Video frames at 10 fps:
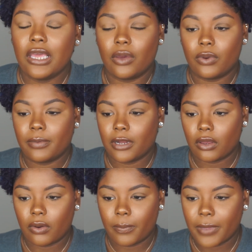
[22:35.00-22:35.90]
it would have been a
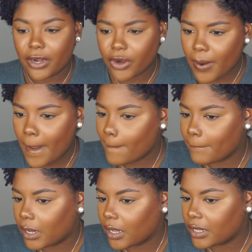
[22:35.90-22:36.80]
little better.
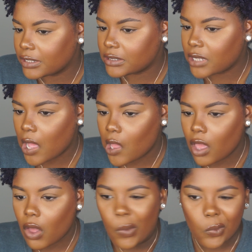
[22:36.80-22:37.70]
But
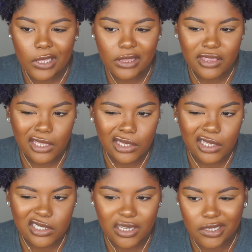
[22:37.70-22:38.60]
one thing
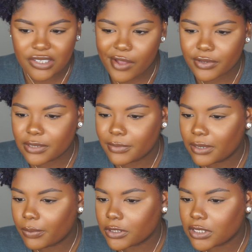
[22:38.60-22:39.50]
that stands out to me
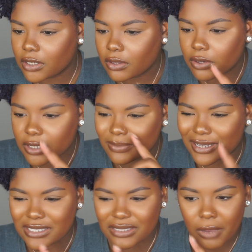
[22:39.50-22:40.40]
in particular is
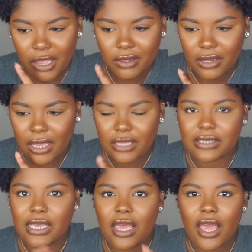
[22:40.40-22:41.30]
my smile lines.
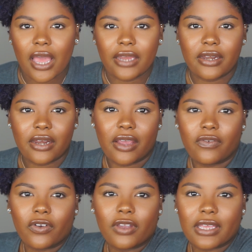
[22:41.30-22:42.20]
I
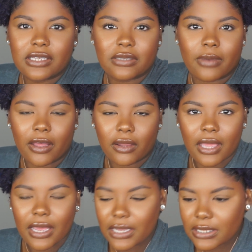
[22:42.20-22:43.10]
never get smile
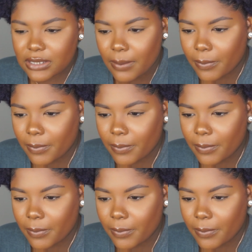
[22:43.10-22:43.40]
lines,